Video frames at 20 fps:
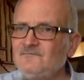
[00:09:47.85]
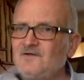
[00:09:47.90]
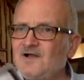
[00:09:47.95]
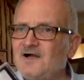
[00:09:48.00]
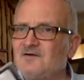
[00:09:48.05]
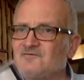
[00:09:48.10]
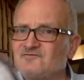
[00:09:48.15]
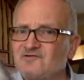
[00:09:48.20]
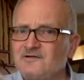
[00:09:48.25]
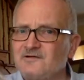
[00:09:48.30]

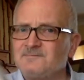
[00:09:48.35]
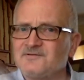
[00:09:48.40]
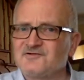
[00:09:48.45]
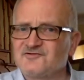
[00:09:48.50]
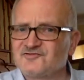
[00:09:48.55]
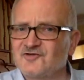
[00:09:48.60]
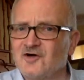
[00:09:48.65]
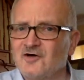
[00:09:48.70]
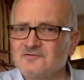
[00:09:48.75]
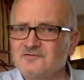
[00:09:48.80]
I was a little bit
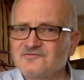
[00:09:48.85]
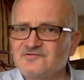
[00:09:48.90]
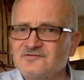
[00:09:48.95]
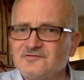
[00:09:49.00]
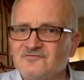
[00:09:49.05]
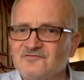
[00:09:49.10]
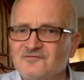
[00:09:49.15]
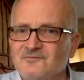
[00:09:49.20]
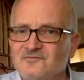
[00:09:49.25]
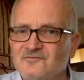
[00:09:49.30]
shocked
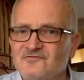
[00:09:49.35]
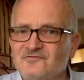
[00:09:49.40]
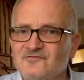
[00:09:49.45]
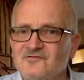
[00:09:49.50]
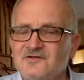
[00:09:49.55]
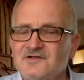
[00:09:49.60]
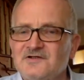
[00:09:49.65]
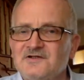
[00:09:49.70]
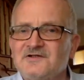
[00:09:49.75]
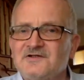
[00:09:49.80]
because it was
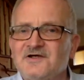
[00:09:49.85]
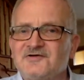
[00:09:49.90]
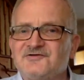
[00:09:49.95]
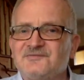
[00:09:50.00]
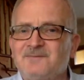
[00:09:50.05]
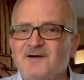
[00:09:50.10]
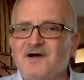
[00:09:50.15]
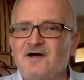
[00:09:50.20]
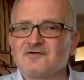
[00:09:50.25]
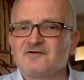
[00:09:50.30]
a
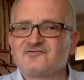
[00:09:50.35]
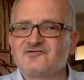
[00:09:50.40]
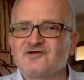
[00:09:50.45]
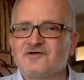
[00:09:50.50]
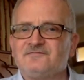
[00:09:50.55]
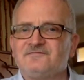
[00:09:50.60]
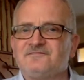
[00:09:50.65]
departure